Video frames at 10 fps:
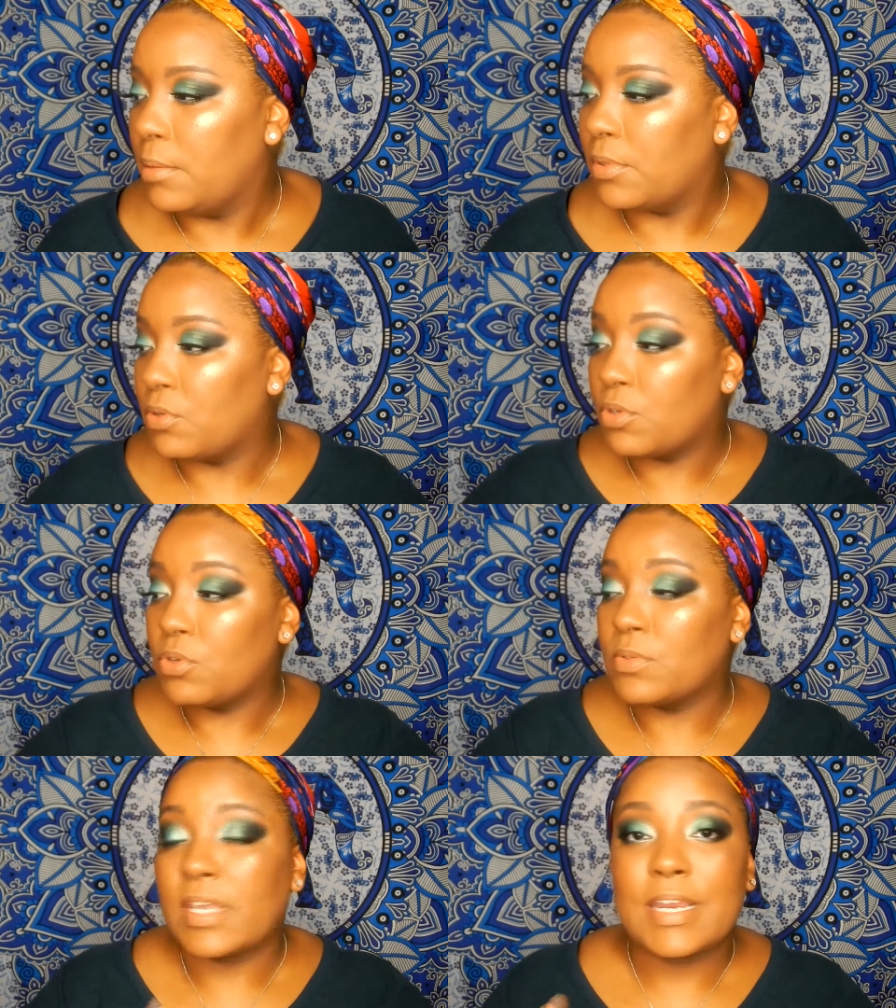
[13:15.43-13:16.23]
but you can
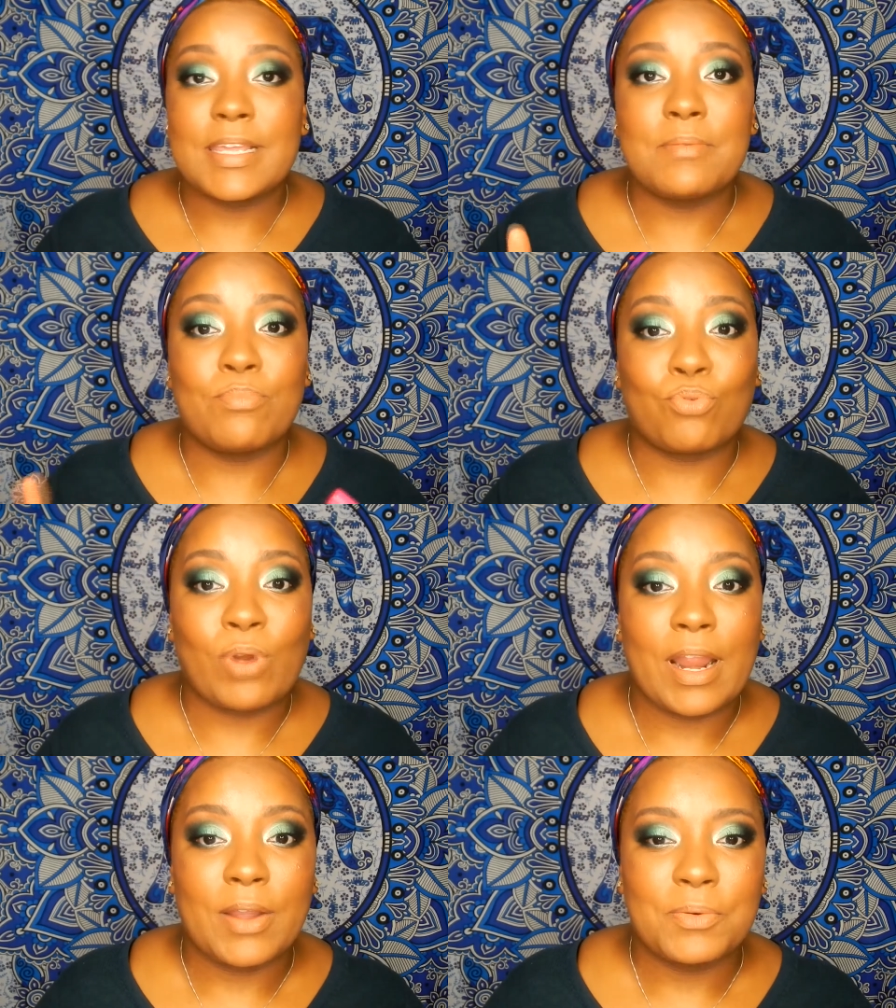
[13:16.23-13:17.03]
use any
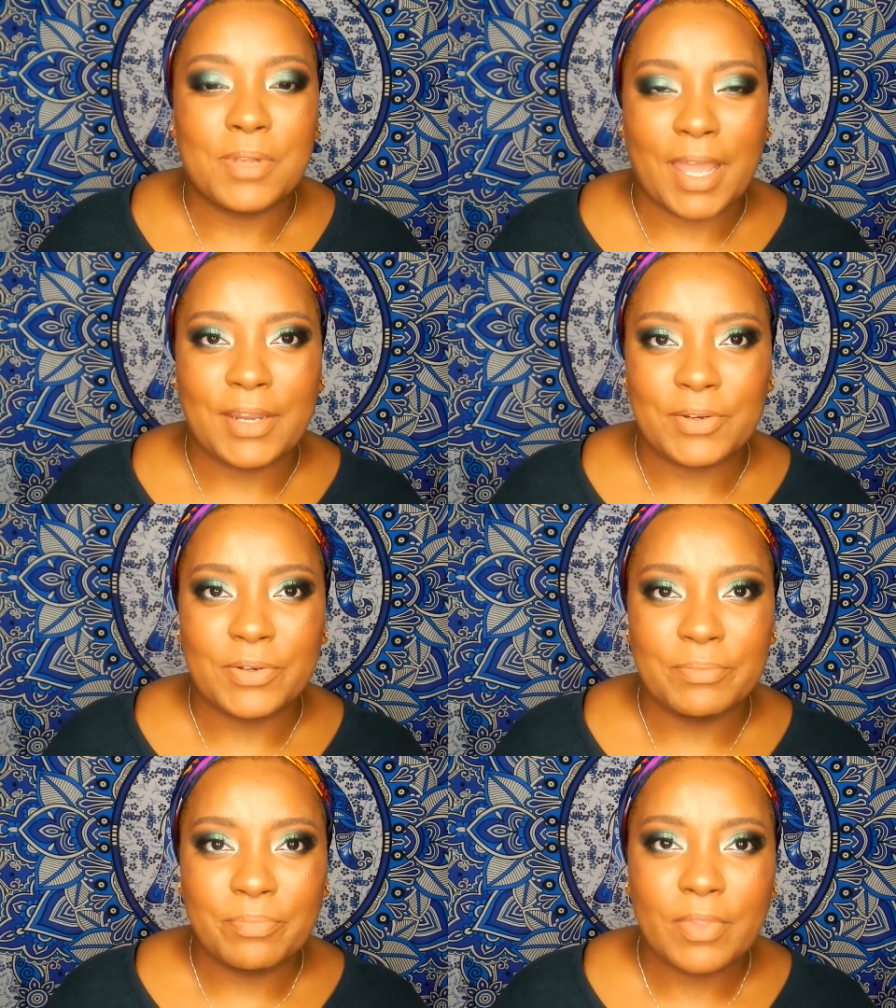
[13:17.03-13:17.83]
brown
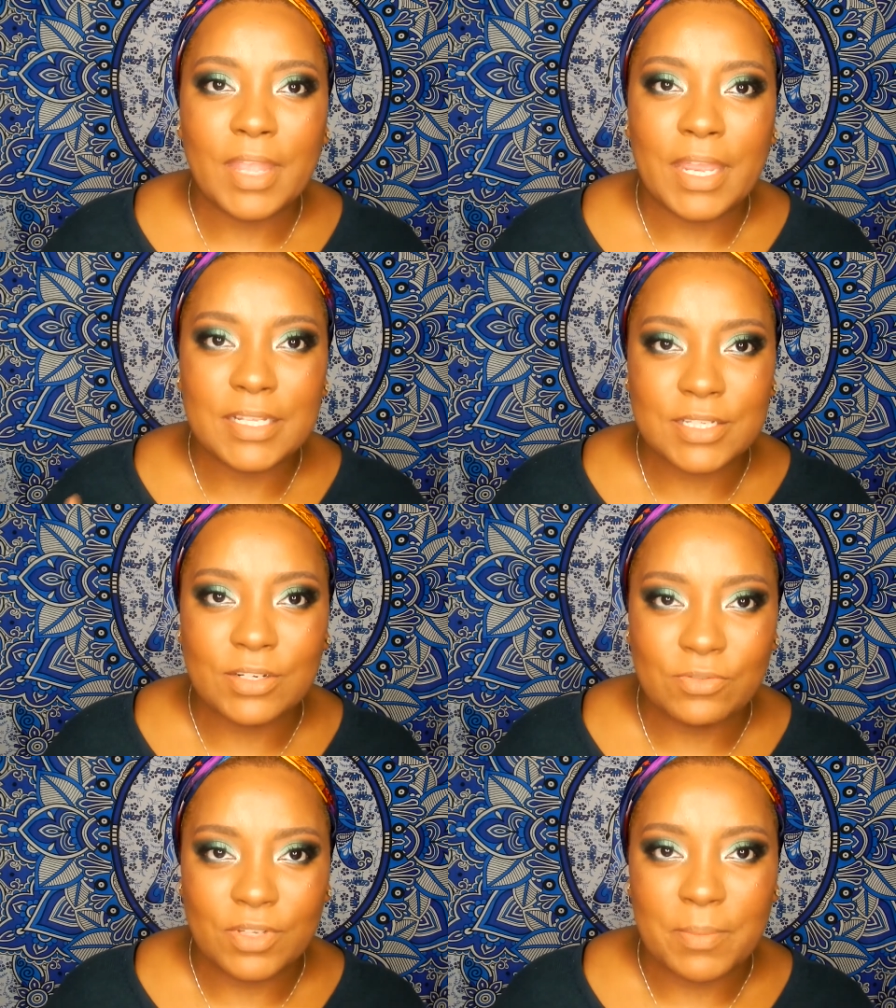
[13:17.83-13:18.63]
liner and it's
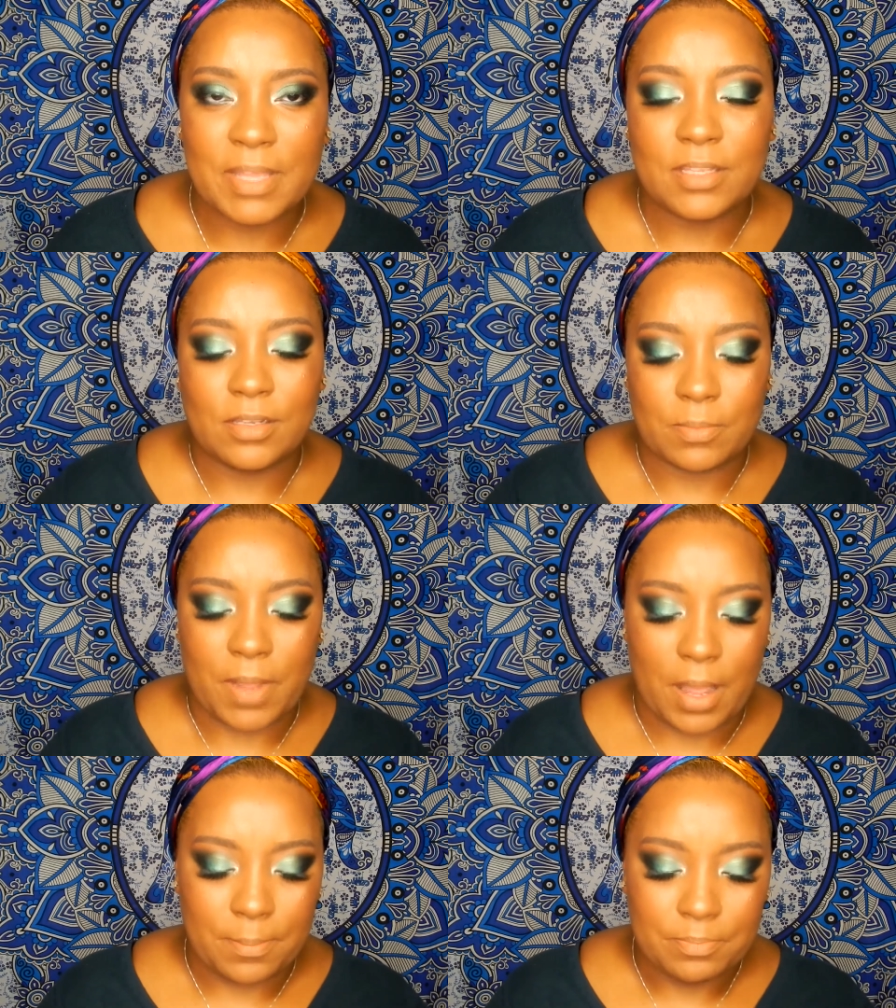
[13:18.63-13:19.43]
gonna really make the look
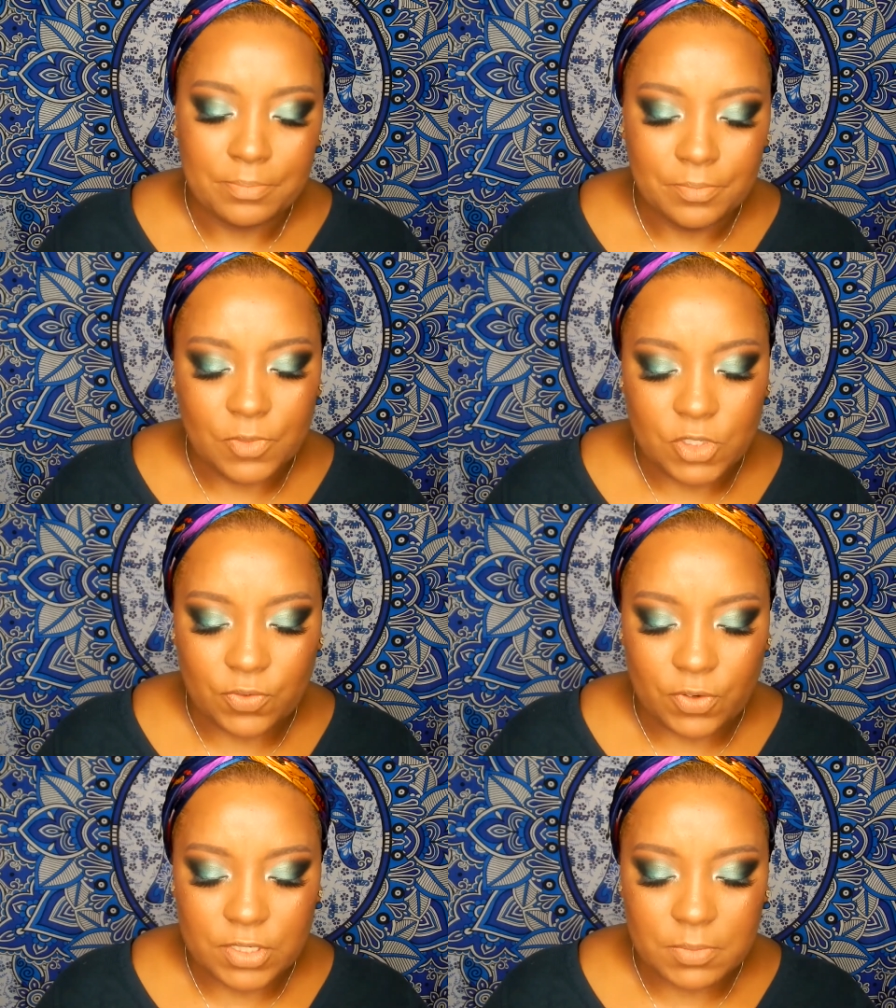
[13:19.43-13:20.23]
pop. So
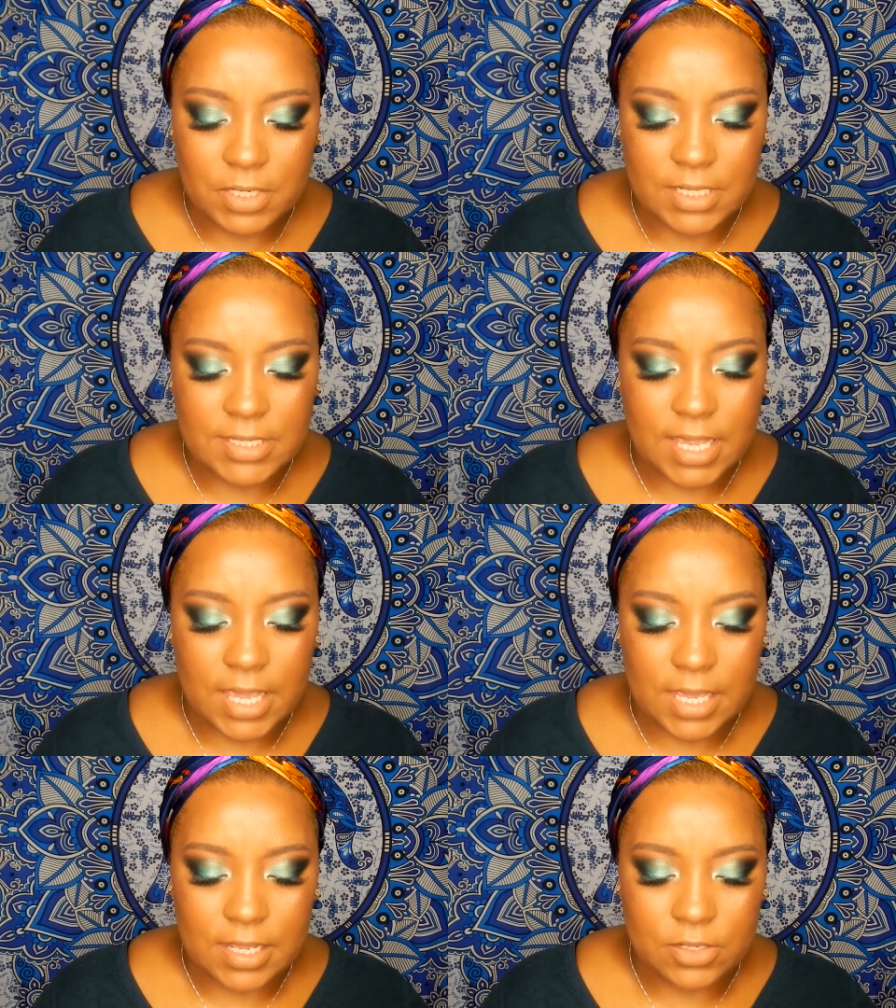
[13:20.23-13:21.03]
first I'm gonna
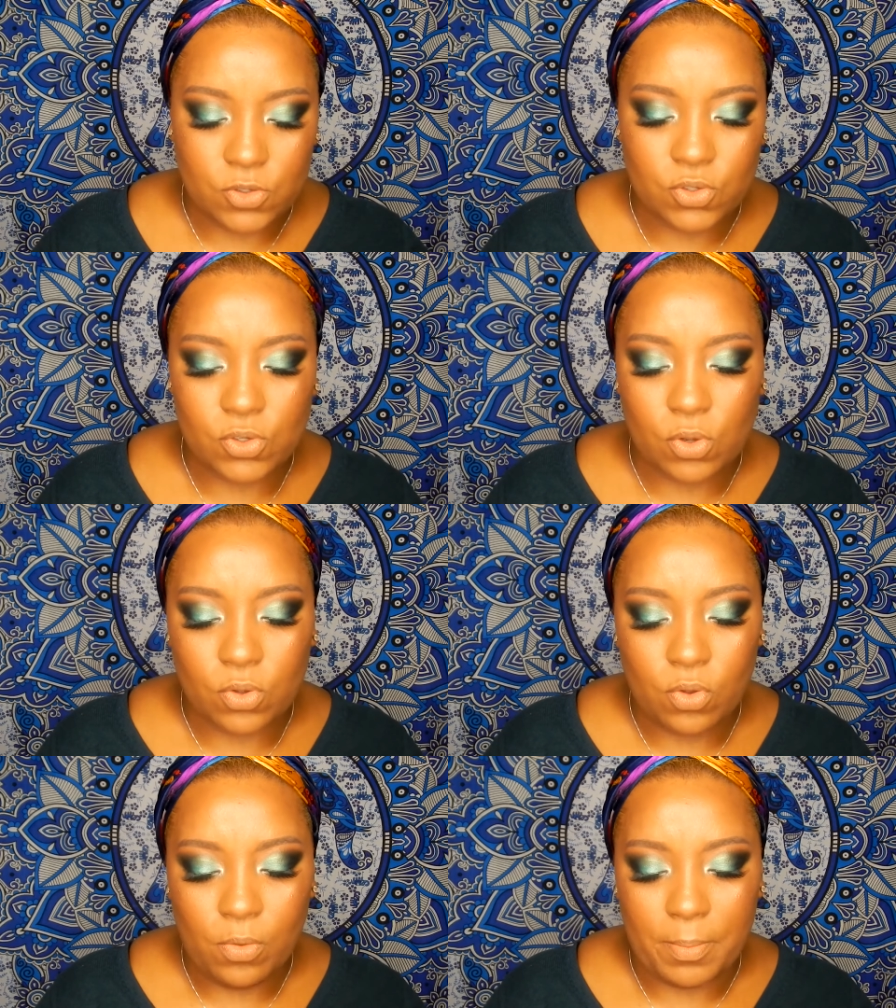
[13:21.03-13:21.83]
take
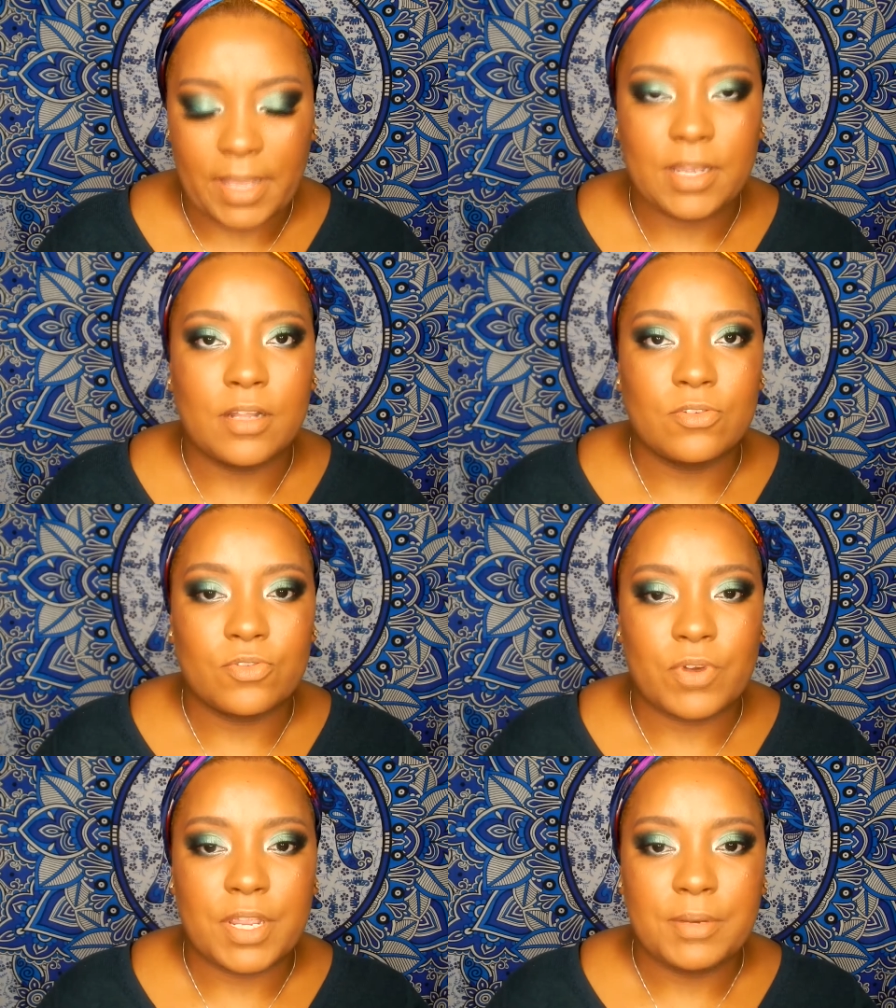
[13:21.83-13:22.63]
Soul by Colored
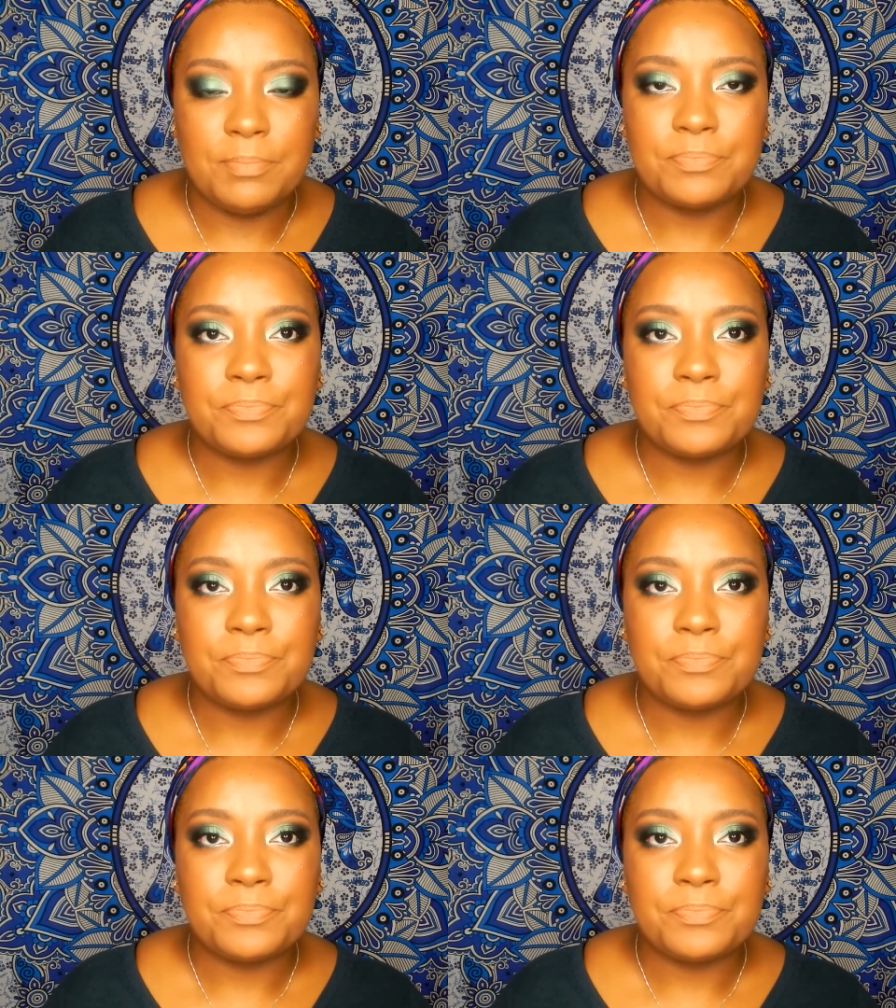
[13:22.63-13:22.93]
Rain,